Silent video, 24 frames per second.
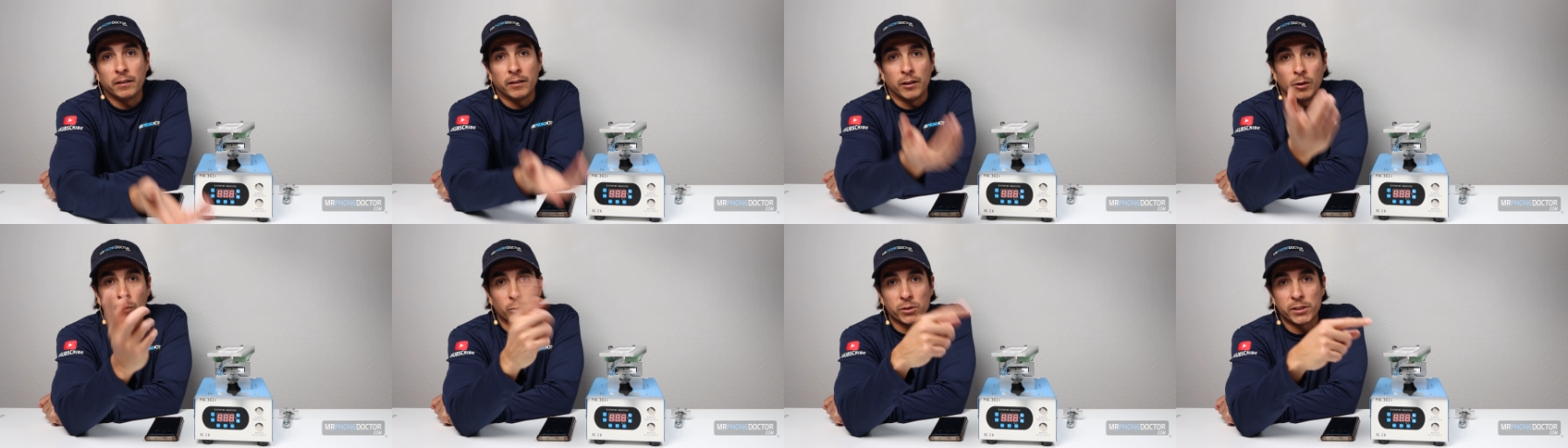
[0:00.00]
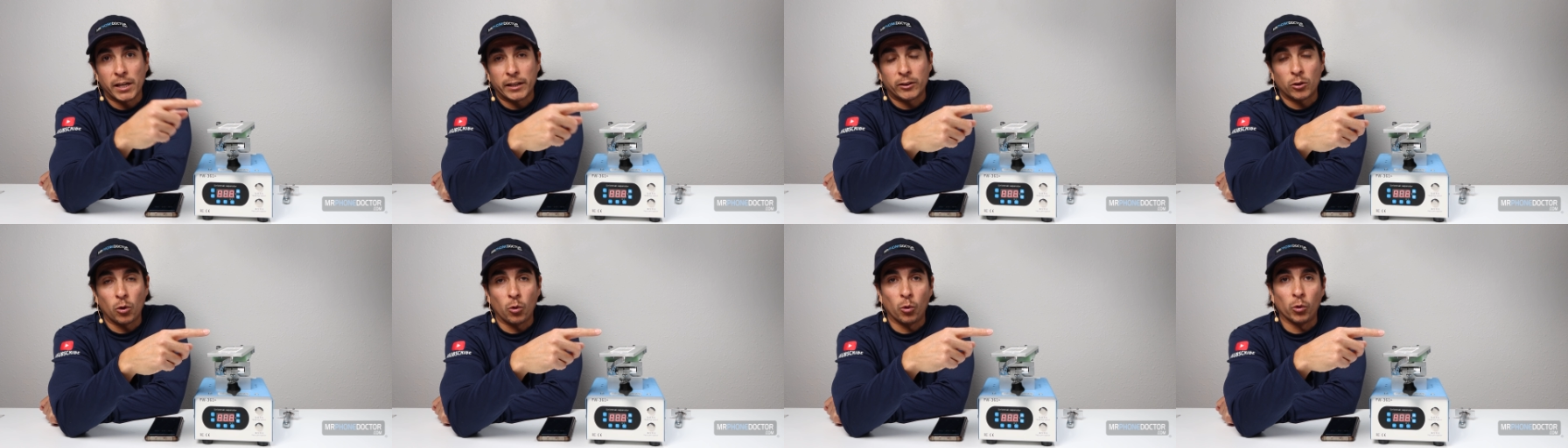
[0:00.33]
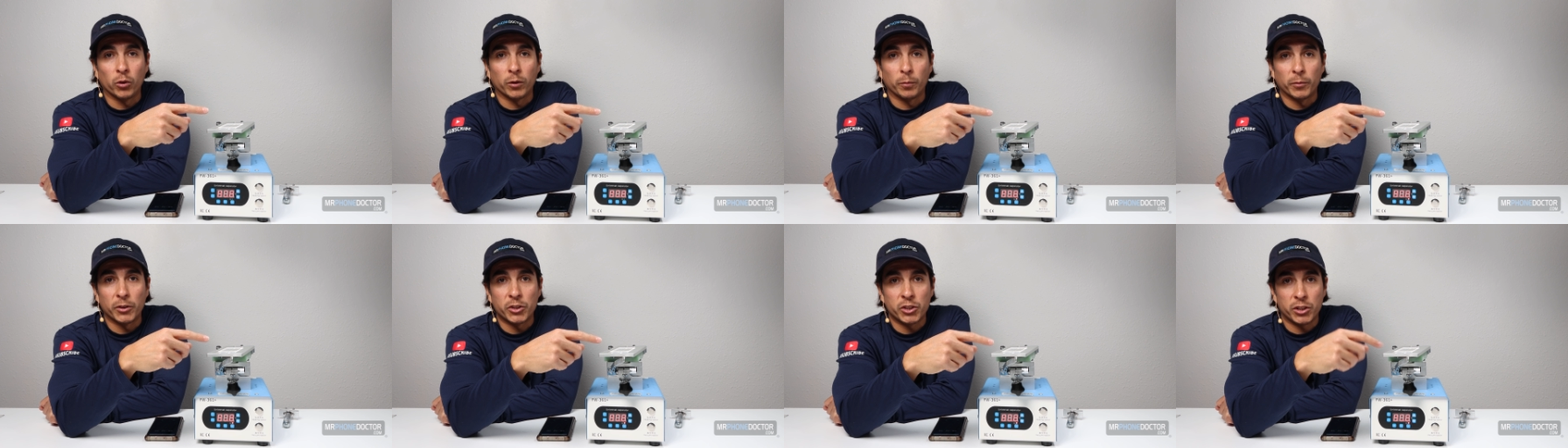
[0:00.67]
it was like the
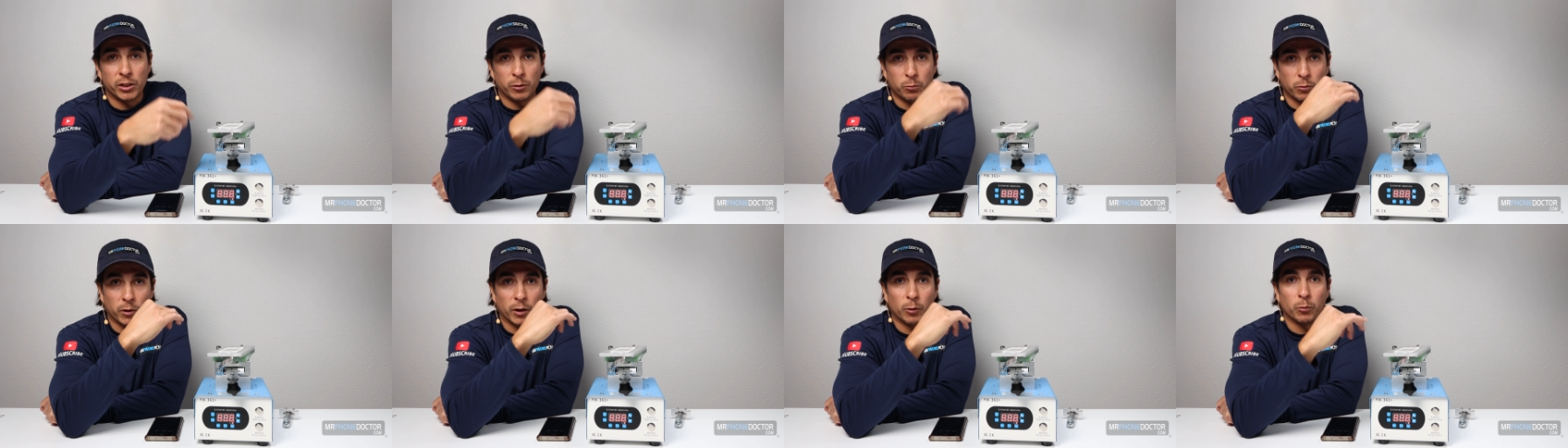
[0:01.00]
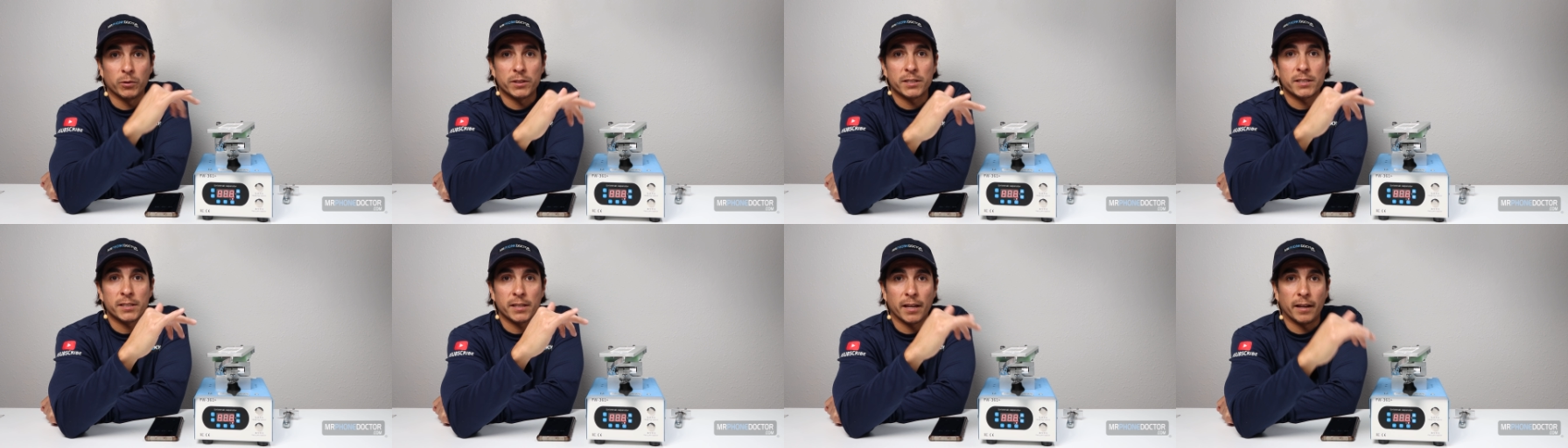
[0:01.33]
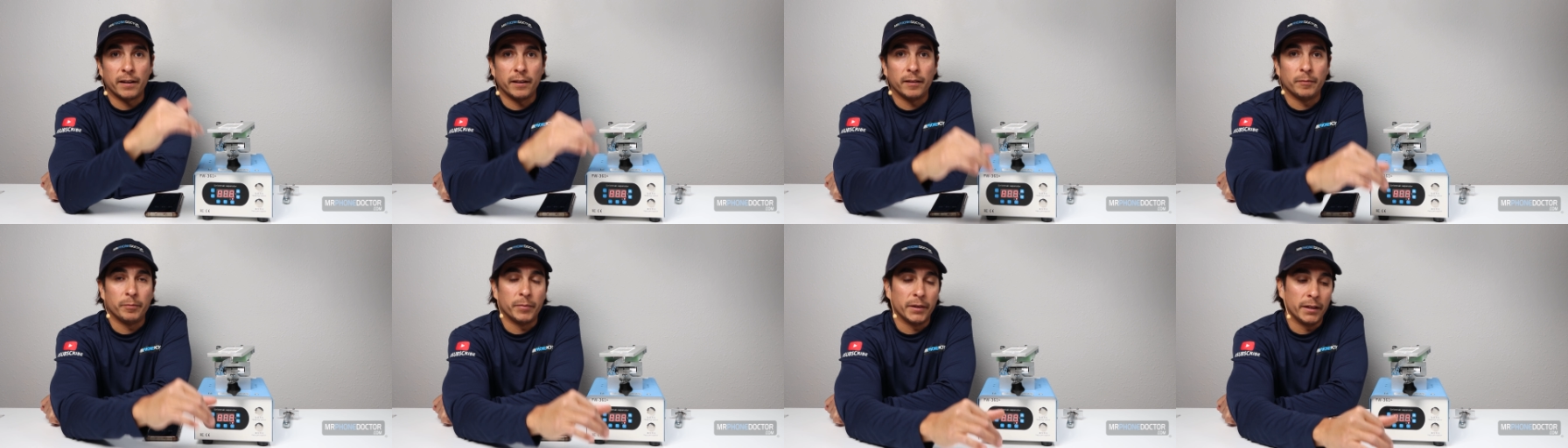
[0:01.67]
older machine where it would set it.